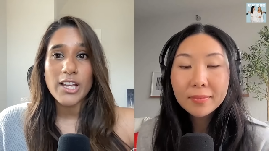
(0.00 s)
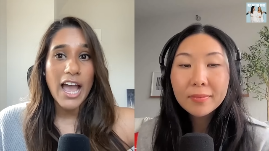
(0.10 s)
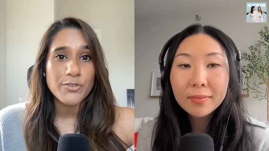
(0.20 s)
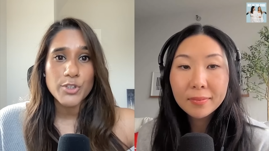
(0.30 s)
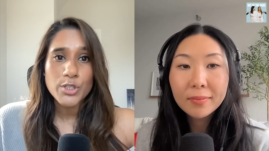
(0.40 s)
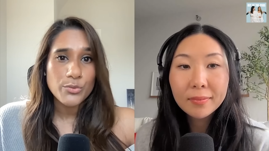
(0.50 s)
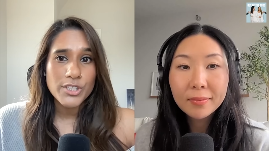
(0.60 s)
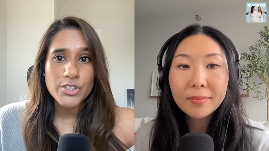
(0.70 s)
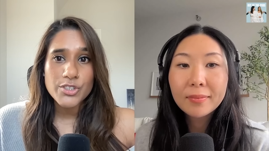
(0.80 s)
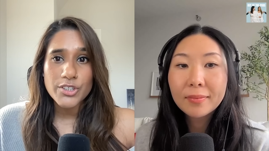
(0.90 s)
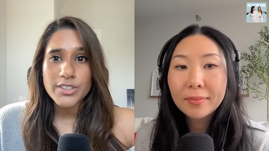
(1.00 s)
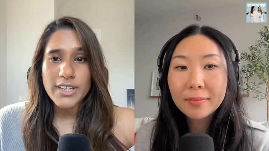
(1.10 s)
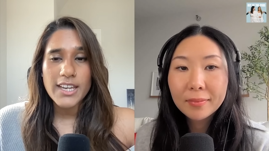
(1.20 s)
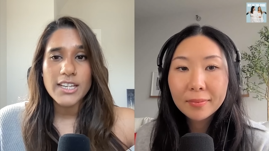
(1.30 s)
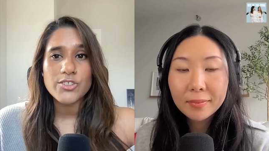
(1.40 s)
Speaker 1: after you reach a
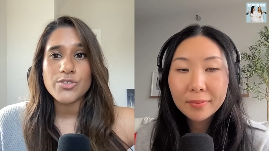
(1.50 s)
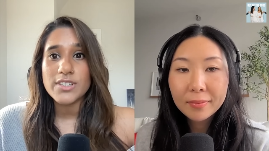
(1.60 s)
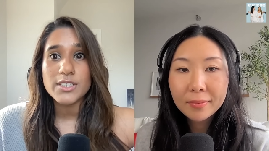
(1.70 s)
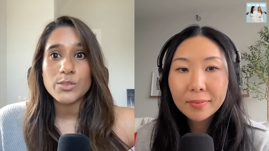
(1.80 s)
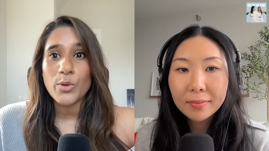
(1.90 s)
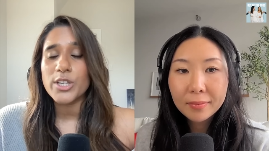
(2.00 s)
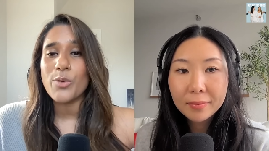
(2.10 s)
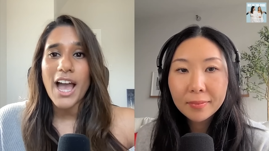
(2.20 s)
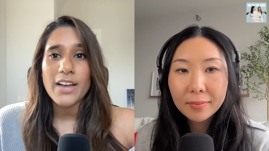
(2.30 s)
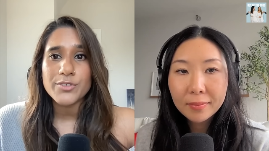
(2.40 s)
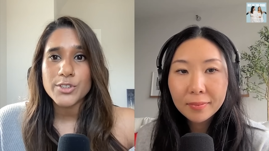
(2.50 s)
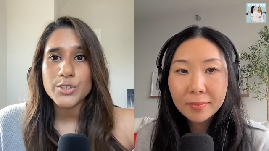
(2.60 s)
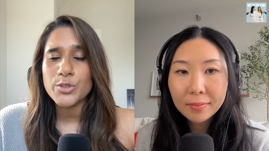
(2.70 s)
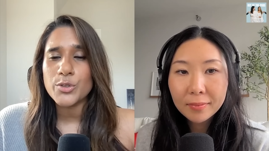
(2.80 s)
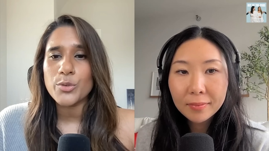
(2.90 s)
certain age, this is what you have to
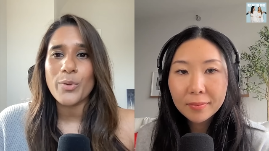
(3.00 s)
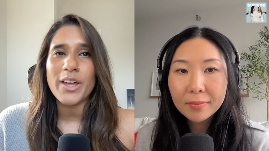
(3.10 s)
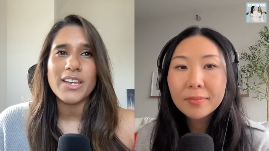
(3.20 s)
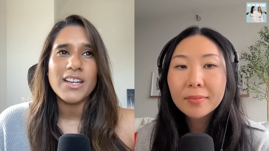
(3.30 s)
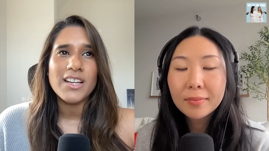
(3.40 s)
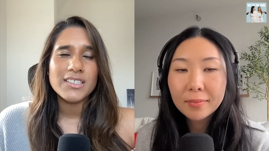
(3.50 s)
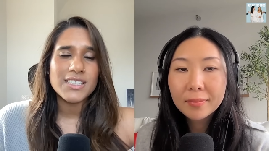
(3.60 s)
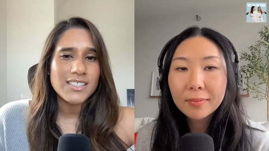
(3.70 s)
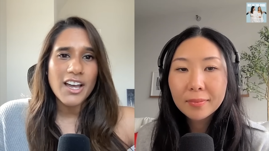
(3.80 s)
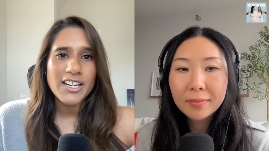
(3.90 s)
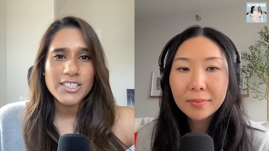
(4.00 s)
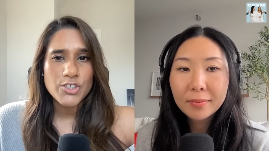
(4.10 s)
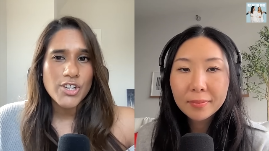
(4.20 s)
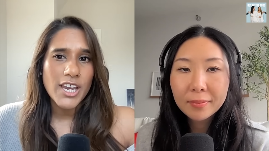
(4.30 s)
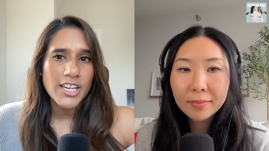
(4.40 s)
do. But society
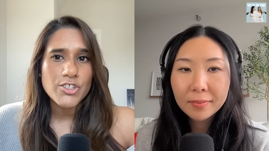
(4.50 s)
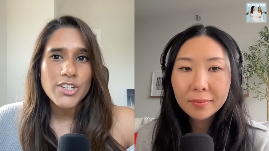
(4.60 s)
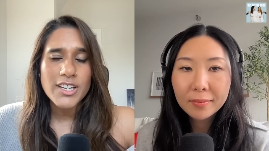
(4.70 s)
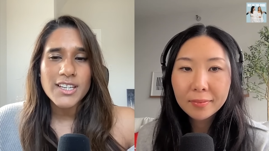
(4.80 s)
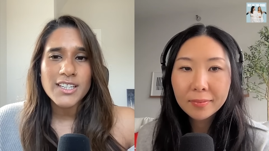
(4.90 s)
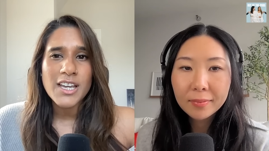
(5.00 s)
is changing,